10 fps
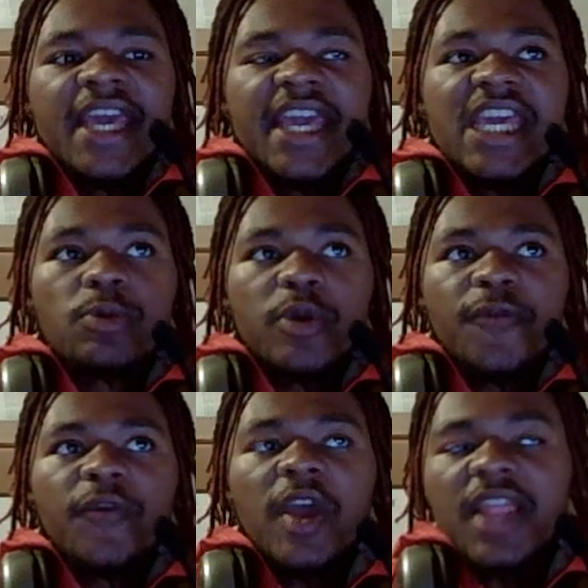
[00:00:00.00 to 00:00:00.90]
It would
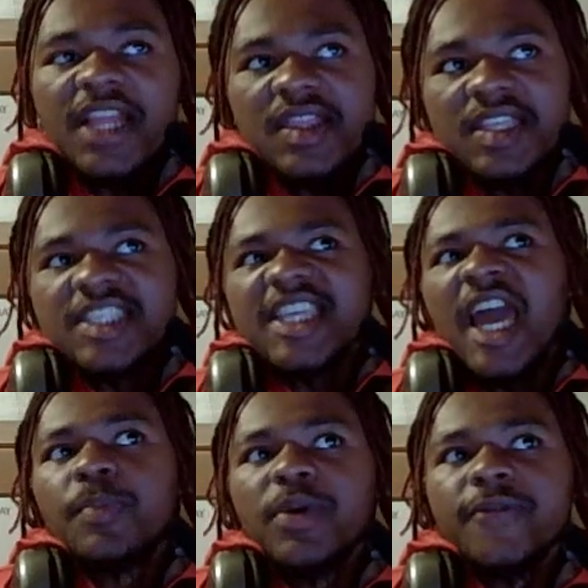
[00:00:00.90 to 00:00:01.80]
feel like the
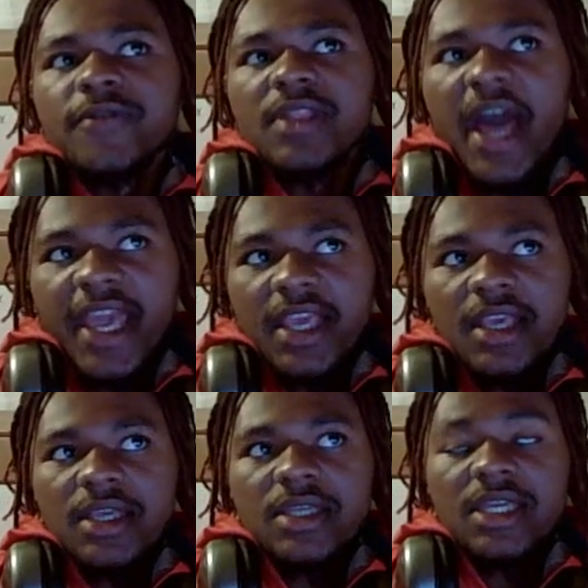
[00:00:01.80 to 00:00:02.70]
type of light,
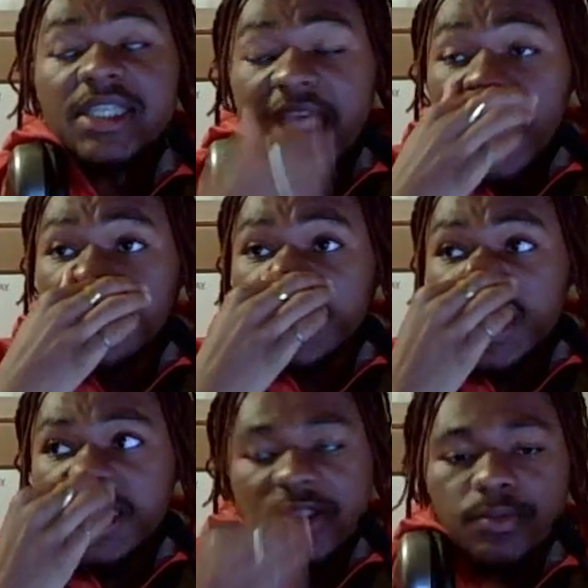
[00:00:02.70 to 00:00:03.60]
because energy
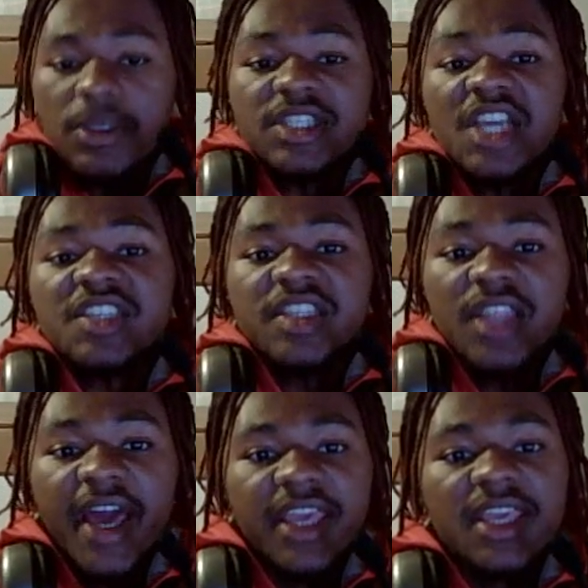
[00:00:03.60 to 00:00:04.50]
is essentially
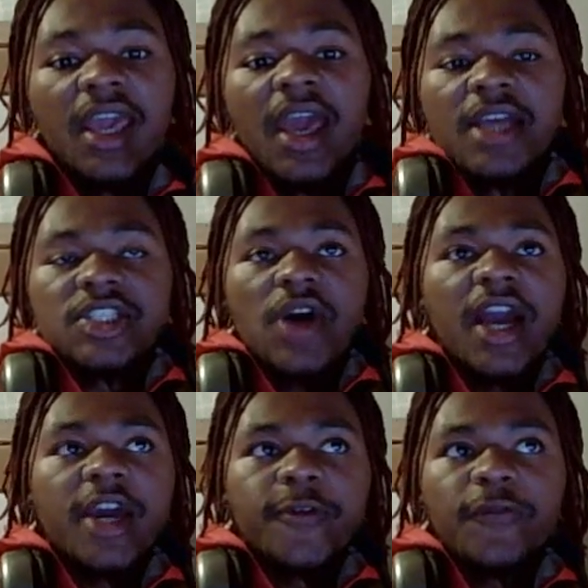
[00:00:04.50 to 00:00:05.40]
light. So I
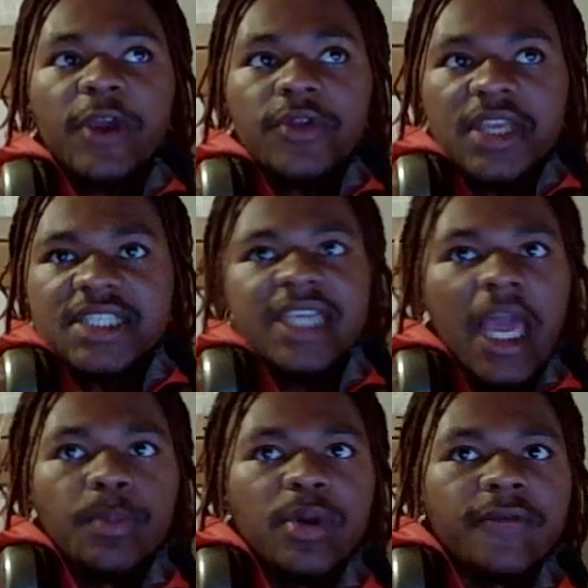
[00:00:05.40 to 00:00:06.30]
could feel the
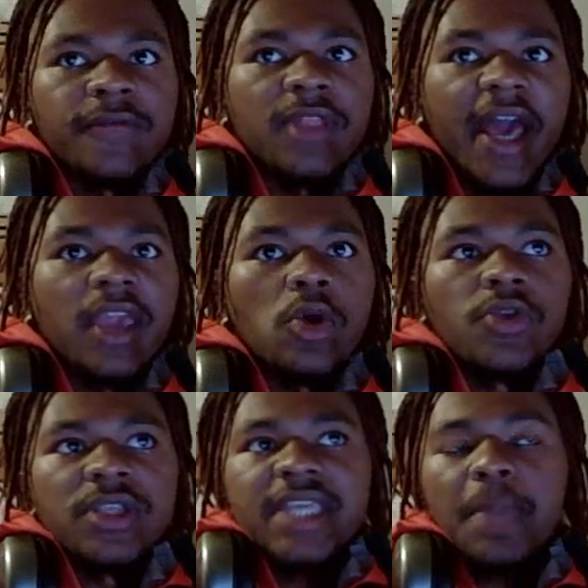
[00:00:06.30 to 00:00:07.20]
type of light or the
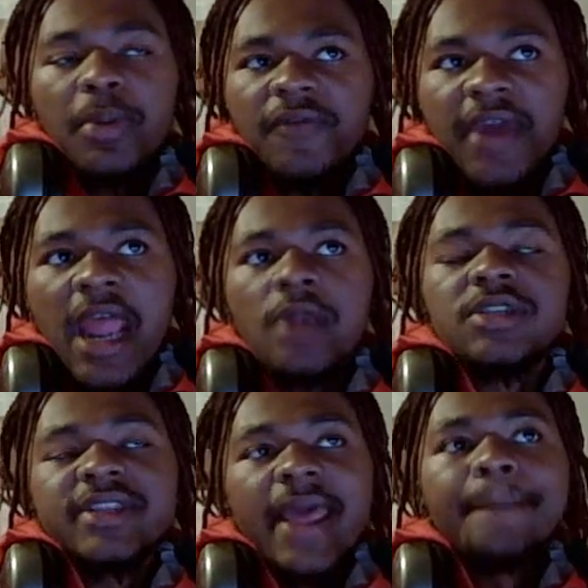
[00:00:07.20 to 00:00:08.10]
type of energy
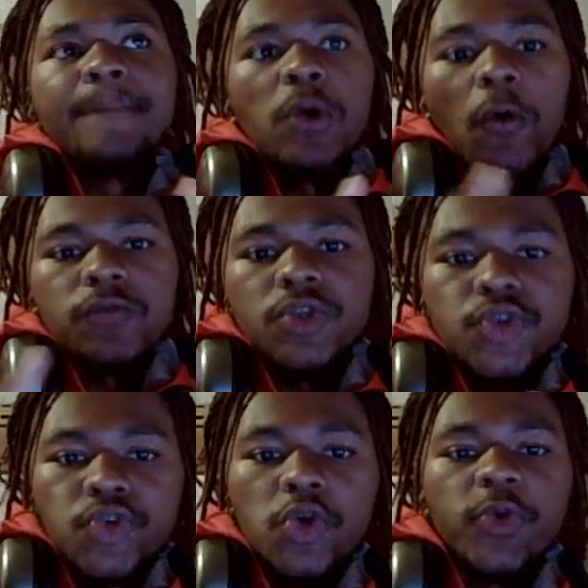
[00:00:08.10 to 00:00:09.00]
that moves
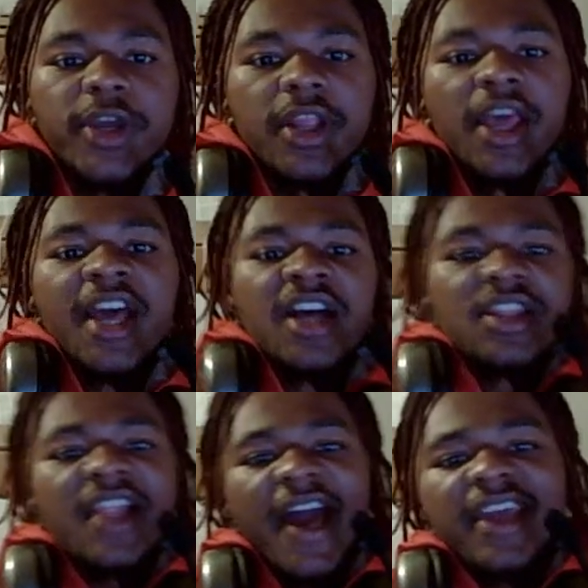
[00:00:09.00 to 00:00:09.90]
through it.
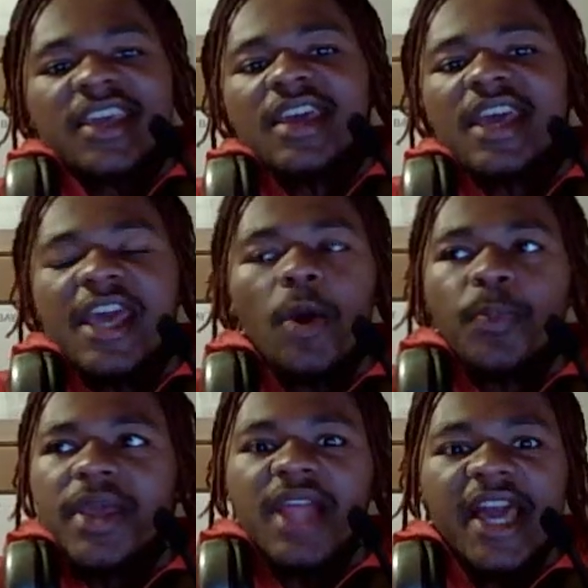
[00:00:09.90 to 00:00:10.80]
Like it would
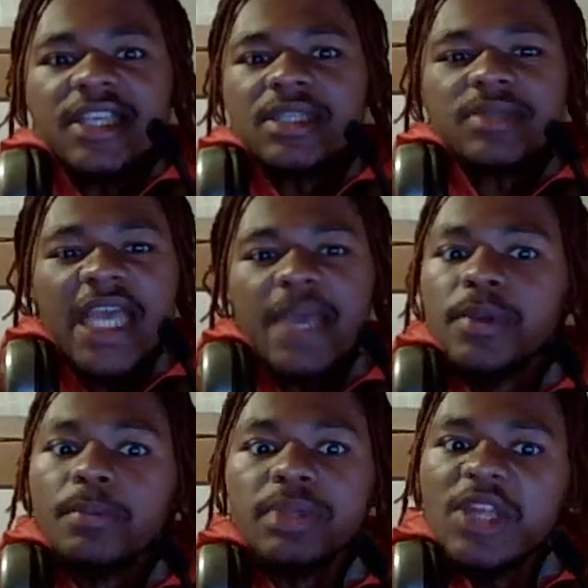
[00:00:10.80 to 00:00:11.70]
be like some type
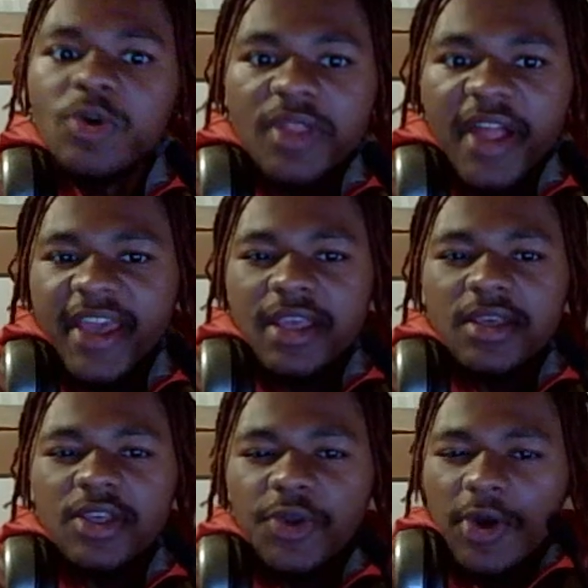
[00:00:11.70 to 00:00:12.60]
of blue light.
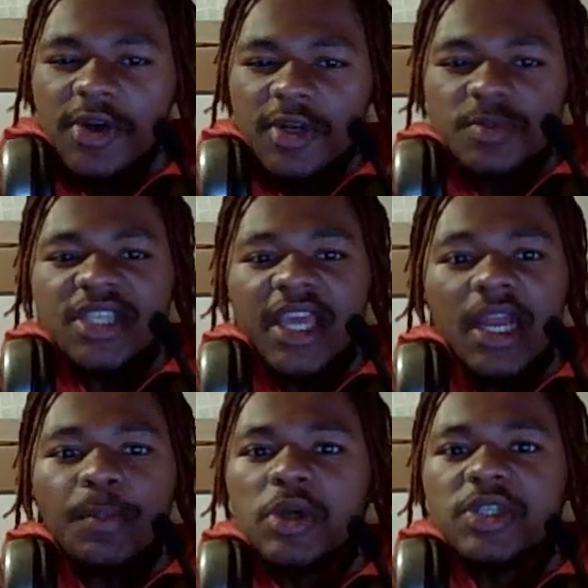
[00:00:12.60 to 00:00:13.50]
You know what I'm saying?
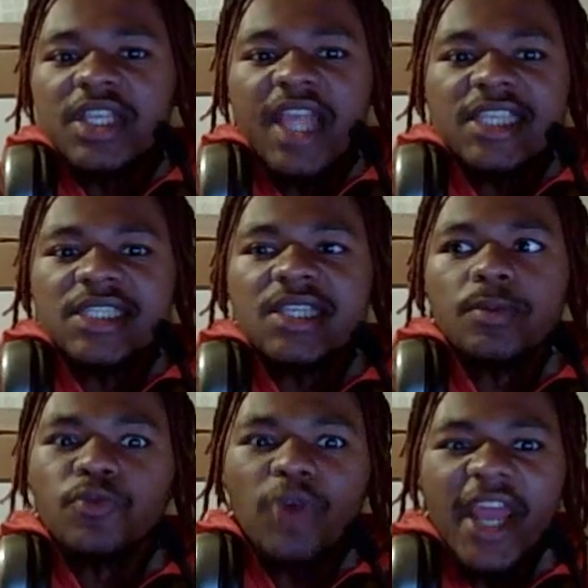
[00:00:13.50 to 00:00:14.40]
Opposed to like some
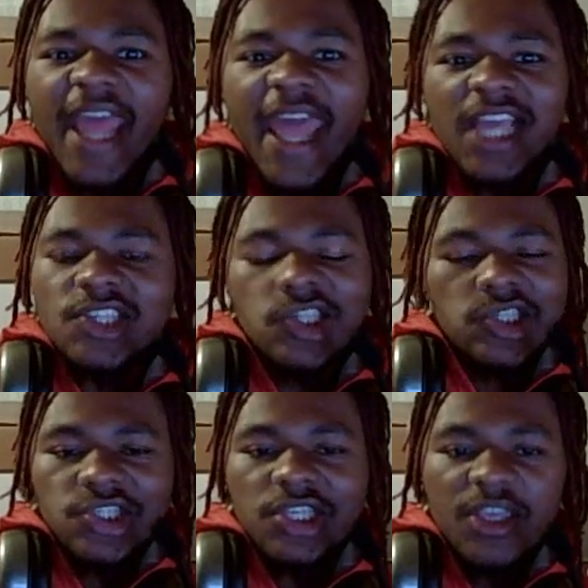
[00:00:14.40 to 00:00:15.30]
red anxious
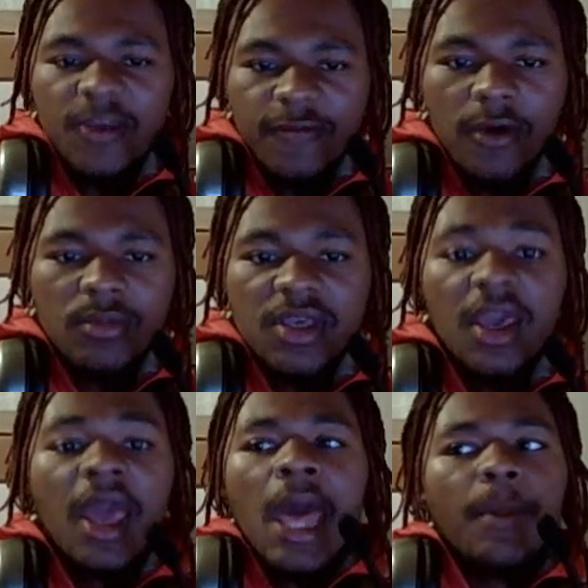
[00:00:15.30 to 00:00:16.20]
shit. You feel me?
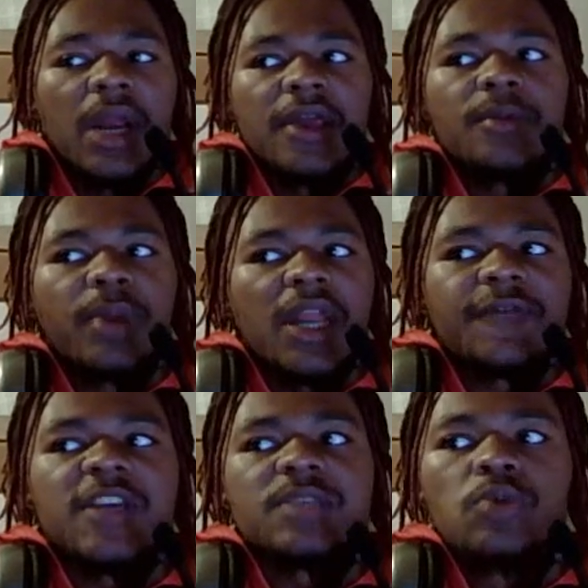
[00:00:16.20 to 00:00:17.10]
But if
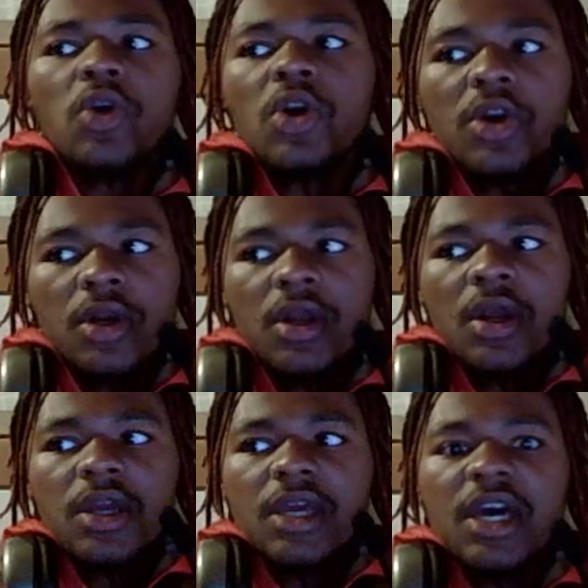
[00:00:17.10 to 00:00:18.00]
it's more
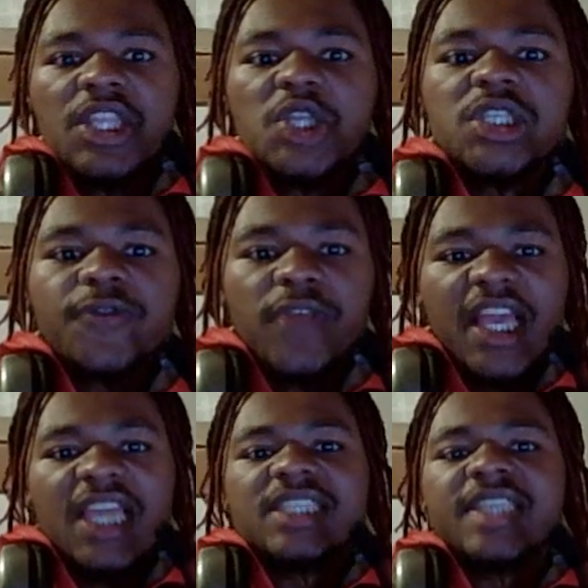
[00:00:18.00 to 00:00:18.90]
conducive for like
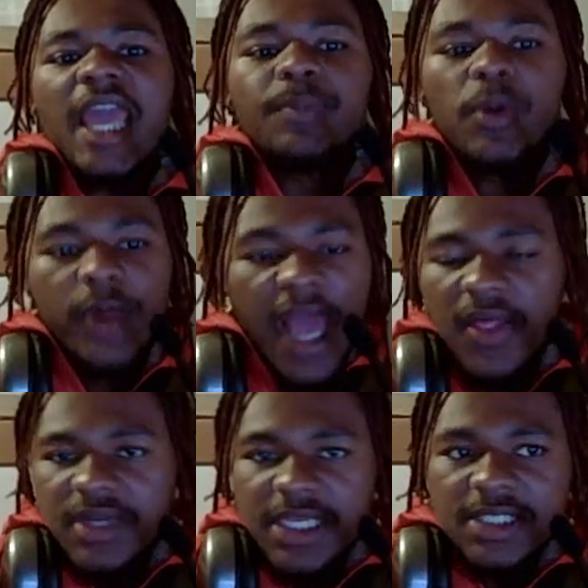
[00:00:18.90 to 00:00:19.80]
escaping
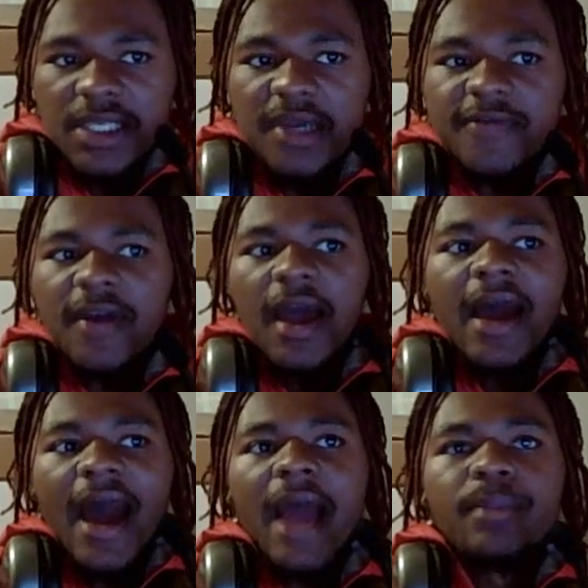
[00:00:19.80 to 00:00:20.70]
reality and stuff,
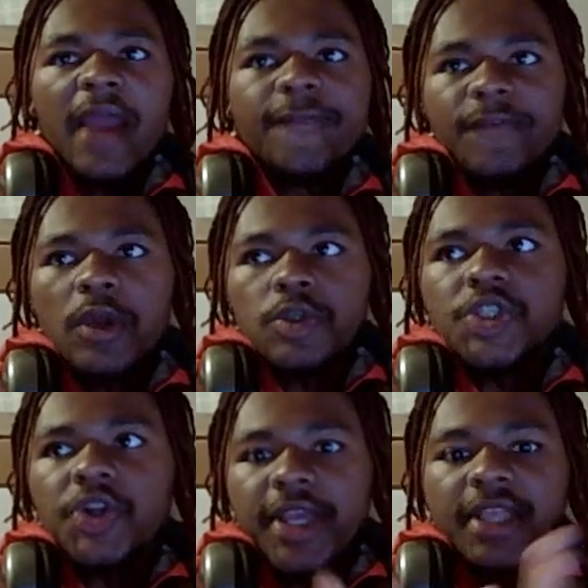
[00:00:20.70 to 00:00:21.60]
I might feel
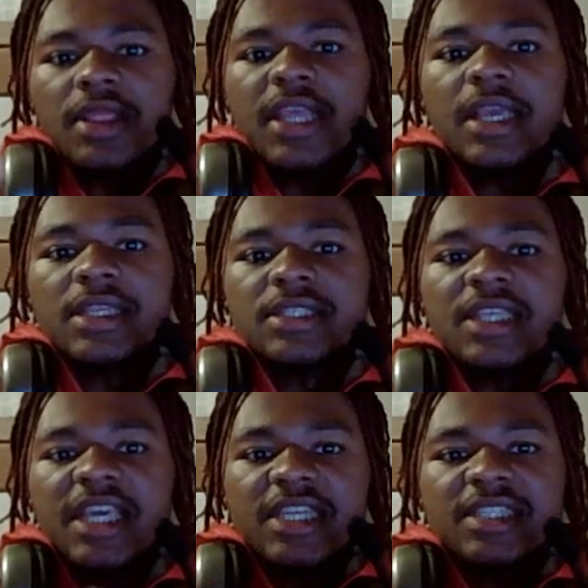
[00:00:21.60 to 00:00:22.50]
certain leaks
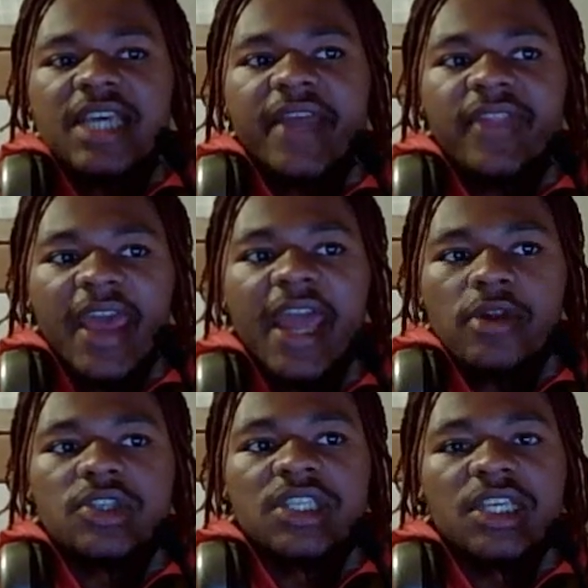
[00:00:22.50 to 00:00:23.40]
inside the
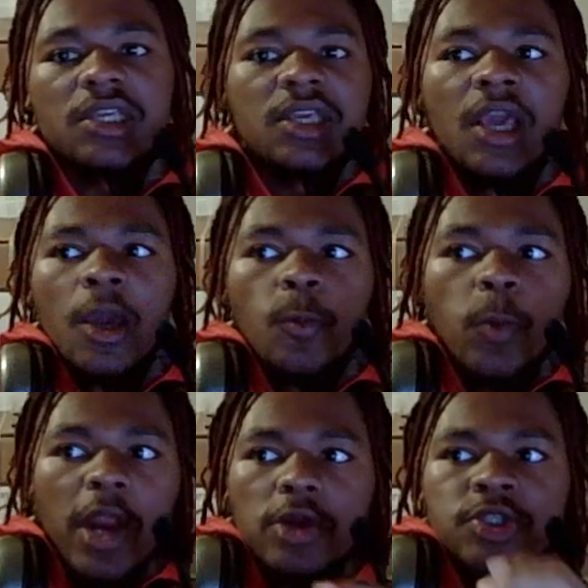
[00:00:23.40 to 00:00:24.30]
energy
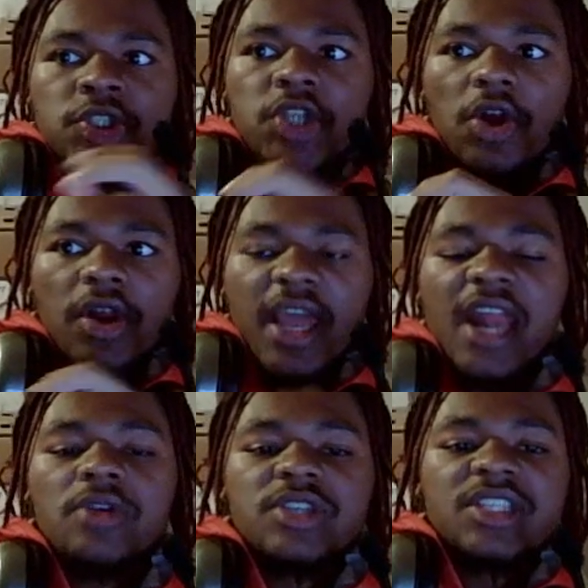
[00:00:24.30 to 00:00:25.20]
where certain
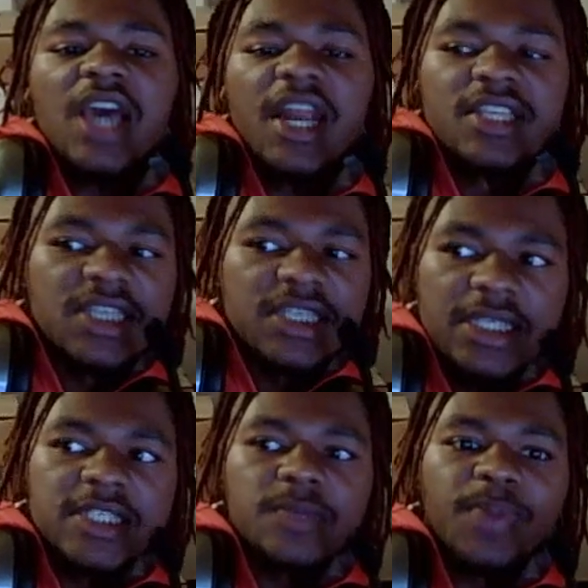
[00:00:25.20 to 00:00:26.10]
energies kind of just
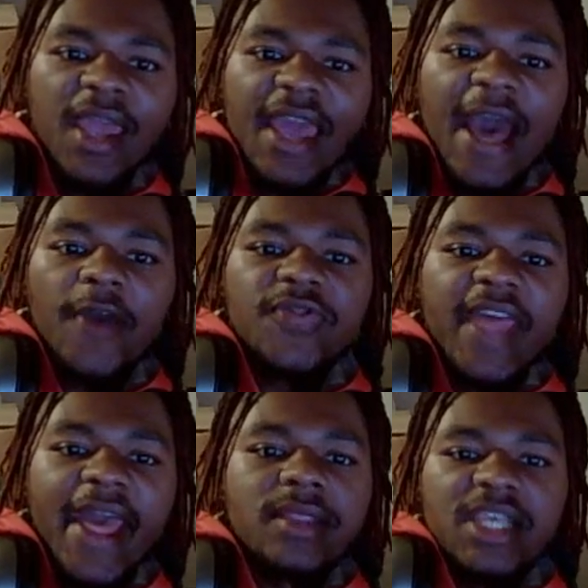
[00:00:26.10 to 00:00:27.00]
dissipate out
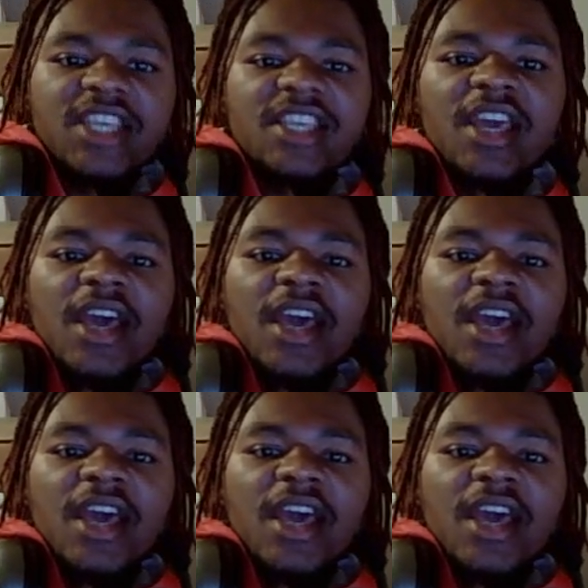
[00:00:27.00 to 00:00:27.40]
that leak.